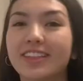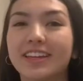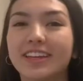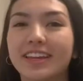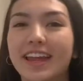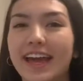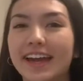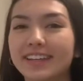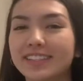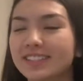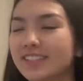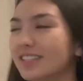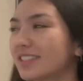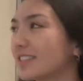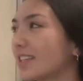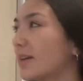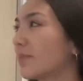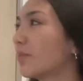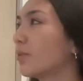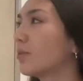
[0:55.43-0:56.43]
The next
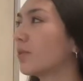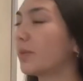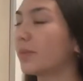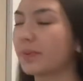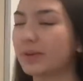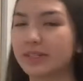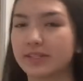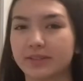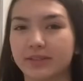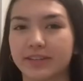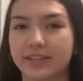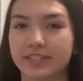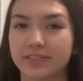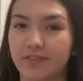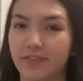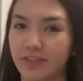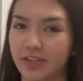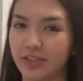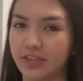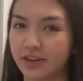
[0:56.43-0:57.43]
example we'll be doing is
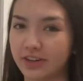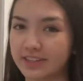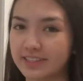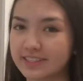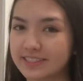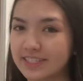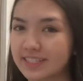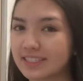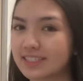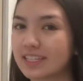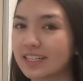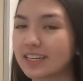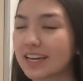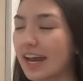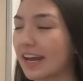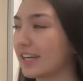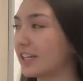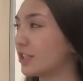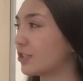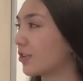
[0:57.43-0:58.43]
for the 30, 60, 90